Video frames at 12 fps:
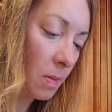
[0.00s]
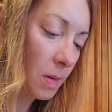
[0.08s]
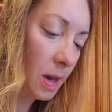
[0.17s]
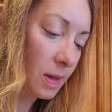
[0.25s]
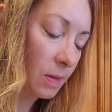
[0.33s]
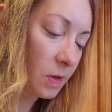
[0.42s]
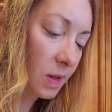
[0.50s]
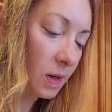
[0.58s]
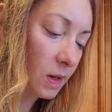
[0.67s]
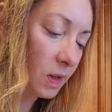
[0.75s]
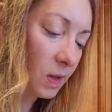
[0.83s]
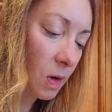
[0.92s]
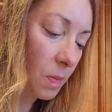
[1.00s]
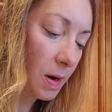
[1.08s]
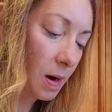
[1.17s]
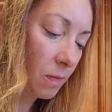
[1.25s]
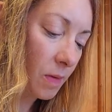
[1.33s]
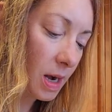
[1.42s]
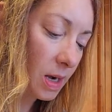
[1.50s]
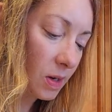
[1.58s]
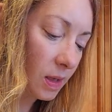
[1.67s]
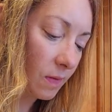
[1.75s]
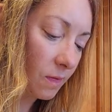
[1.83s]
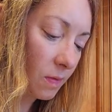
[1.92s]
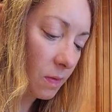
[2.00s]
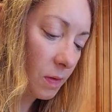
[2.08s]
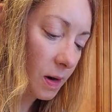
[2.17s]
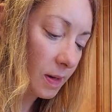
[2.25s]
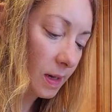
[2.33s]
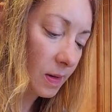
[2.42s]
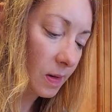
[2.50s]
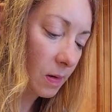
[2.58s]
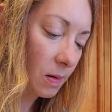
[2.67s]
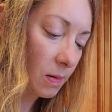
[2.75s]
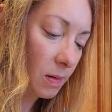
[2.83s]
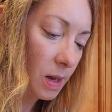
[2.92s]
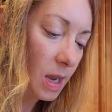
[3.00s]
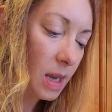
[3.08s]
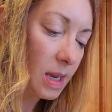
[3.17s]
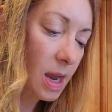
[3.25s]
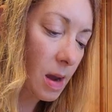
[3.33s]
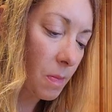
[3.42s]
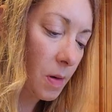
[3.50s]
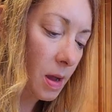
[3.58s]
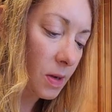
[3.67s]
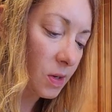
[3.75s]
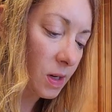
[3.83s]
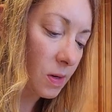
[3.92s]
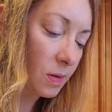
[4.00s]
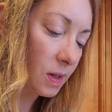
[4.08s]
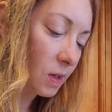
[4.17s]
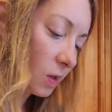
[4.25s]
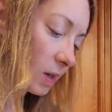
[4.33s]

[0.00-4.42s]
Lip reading: because I'm just going to scoop it out right into the food processor. Yeah, probably should use a dish